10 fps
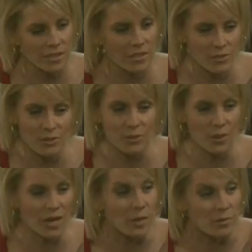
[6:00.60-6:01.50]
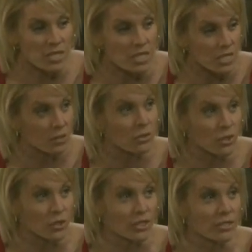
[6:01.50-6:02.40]
It's not true. I am still
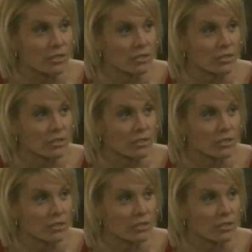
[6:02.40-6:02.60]
good.